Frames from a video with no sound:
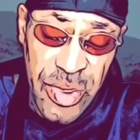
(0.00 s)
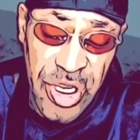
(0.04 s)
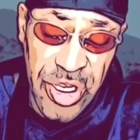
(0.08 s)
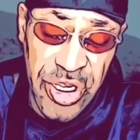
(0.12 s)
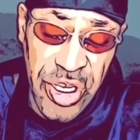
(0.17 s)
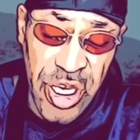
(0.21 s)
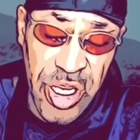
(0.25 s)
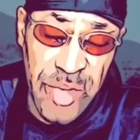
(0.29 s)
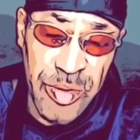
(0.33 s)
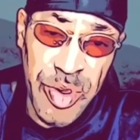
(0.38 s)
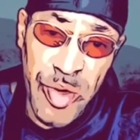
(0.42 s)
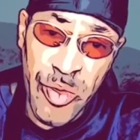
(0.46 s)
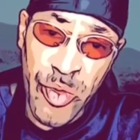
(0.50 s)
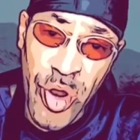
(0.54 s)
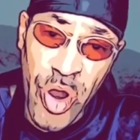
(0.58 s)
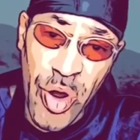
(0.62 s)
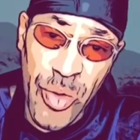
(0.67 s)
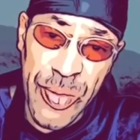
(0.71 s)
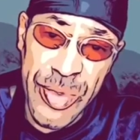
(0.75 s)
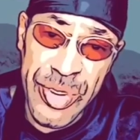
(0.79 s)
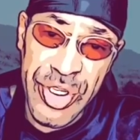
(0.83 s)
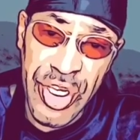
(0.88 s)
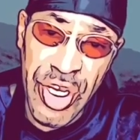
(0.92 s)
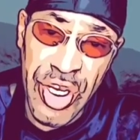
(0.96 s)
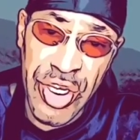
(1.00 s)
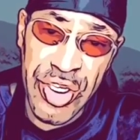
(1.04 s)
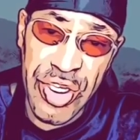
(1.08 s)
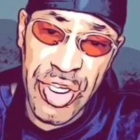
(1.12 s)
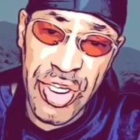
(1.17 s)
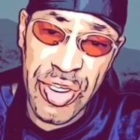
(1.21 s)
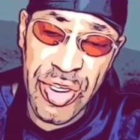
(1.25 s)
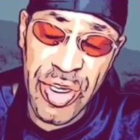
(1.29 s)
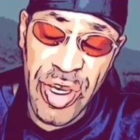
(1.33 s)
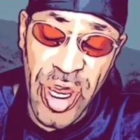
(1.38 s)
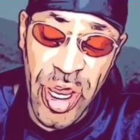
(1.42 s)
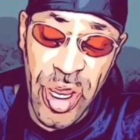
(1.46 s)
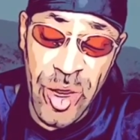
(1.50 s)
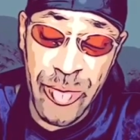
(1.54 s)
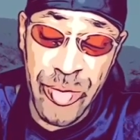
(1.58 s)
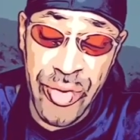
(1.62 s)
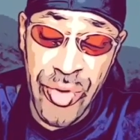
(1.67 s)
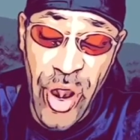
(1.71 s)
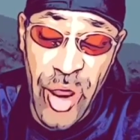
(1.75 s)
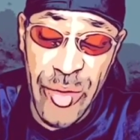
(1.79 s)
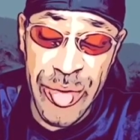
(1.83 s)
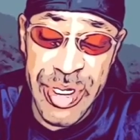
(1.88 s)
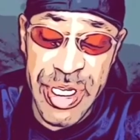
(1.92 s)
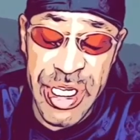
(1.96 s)
to be well-positioned,
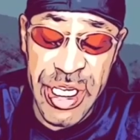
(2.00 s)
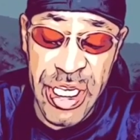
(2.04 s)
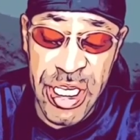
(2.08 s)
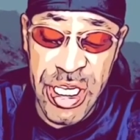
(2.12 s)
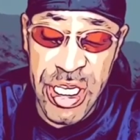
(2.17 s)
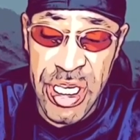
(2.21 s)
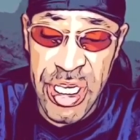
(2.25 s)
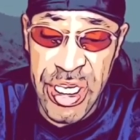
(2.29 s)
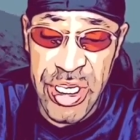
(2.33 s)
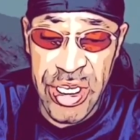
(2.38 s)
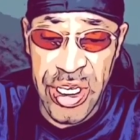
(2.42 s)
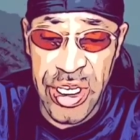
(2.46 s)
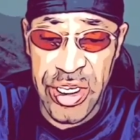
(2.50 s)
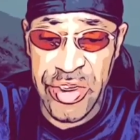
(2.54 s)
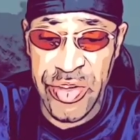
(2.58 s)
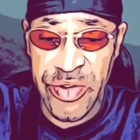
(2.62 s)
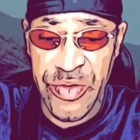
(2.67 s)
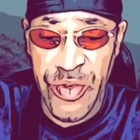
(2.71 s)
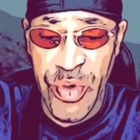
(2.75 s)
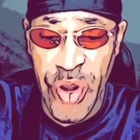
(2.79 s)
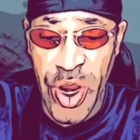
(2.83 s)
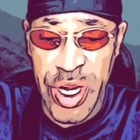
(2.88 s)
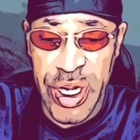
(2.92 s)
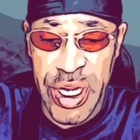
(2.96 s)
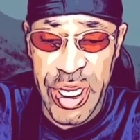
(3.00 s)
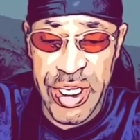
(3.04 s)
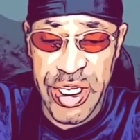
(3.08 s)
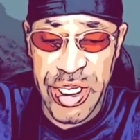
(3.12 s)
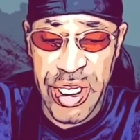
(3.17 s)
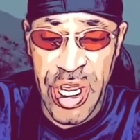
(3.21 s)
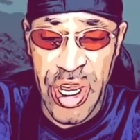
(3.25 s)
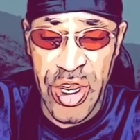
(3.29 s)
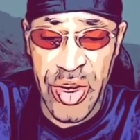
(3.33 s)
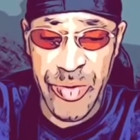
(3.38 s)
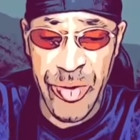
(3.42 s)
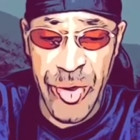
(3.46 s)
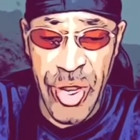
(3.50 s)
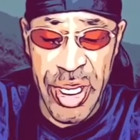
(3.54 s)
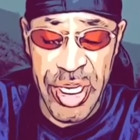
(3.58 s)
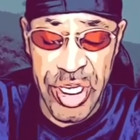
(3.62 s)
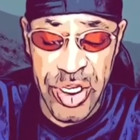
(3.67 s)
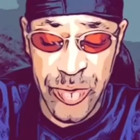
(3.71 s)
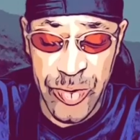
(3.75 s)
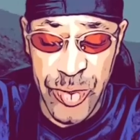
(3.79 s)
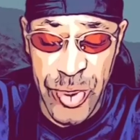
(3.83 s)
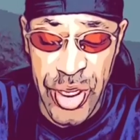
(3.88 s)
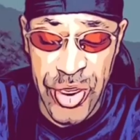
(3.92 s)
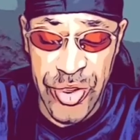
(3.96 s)
probably going to get a decent ride, I'd say, out of
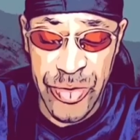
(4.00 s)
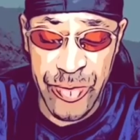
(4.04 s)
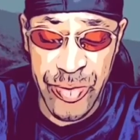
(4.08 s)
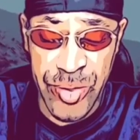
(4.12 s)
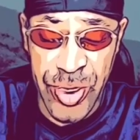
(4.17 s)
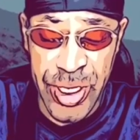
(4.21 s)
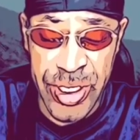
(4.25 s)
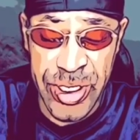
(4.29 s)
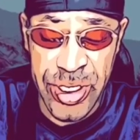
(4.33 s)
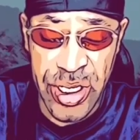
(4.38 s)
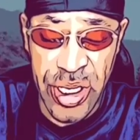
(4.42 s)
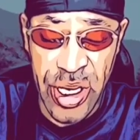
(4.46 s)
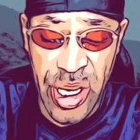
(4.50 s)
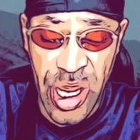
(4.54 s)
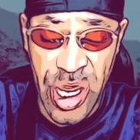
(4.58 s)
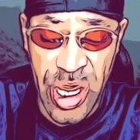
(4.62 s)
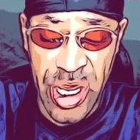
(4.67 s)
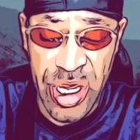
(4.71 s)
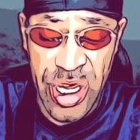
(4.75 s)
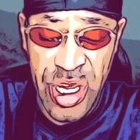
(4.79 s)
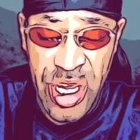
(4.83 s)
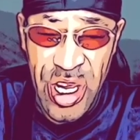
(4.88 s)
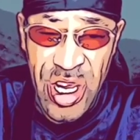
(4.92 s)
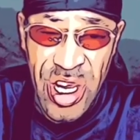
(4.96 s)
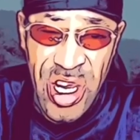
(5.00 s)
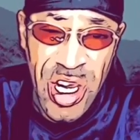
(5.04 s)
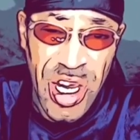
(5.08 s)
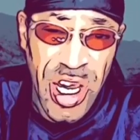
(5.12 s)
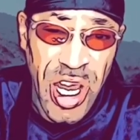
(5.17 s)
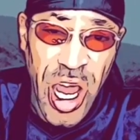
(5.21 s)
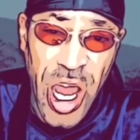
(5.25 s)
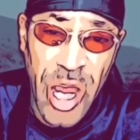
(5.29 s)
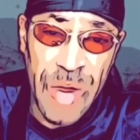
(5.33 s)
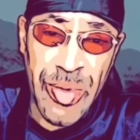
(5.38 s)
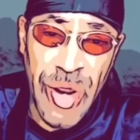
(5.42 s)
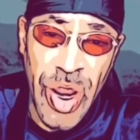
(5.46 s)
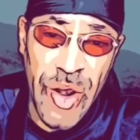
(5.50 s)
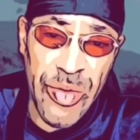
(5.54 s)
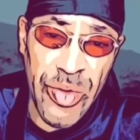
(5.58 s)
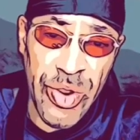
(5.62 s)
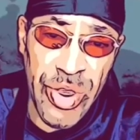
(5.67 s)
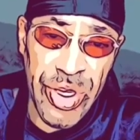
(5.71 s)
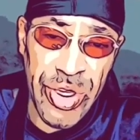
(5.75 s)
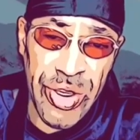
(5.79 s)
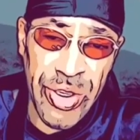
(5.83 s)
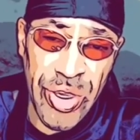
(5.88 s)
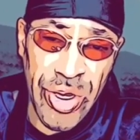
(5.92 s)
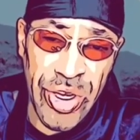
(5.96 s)
Mike Smith, but I'm not
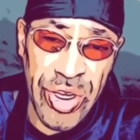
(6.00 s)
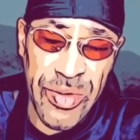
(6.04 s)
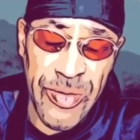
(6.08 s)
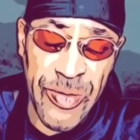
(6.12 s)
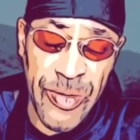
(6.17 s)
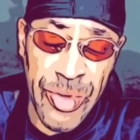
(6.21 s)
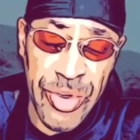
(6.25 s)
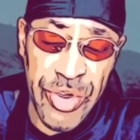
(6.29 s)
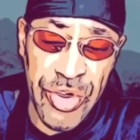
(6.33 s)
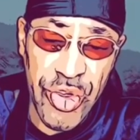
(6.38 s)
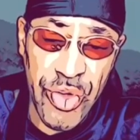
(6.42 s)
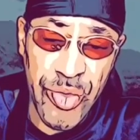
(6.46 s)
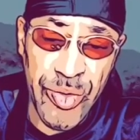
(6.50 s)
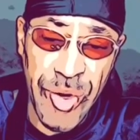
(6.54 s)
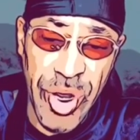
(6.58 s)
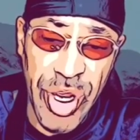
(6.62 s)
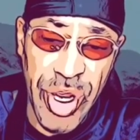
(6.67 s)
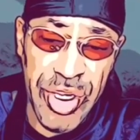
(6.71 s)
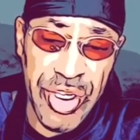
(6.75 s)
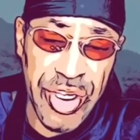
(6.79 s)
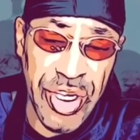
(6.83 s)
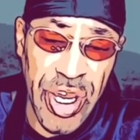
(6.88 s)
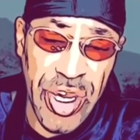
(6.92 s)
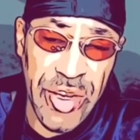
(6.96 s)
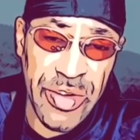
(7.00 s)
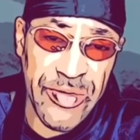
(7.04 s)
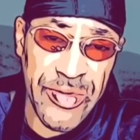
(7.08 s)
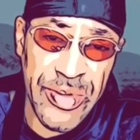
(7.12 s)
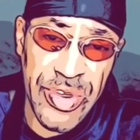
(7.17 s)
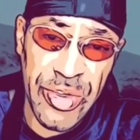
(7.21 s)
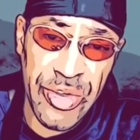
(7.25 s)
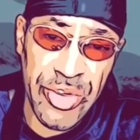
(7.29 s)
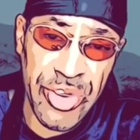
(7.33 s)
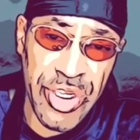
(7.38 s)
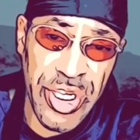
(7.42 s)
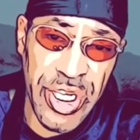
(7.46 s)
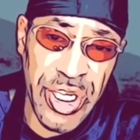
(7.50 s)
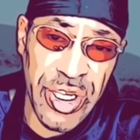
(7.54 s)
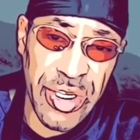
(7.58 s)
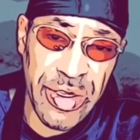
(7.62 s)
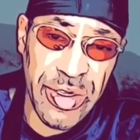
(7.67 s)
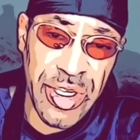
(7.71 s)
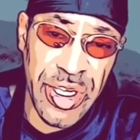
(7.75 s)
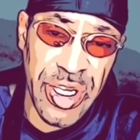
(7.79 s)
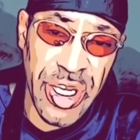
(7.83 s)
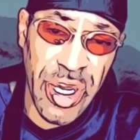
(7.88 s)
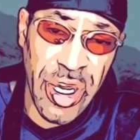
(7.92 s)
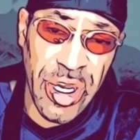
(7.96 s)
really looking for too much out of Yoshida
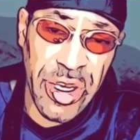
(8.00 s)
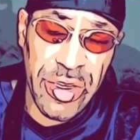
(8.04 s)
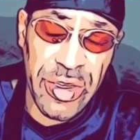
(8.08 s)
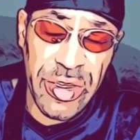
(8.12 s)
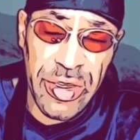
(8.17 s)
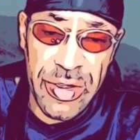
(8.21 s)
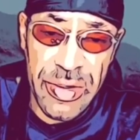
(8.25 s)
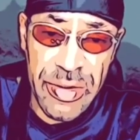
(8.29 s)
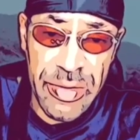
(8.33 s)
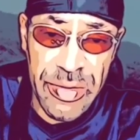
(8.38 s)
today.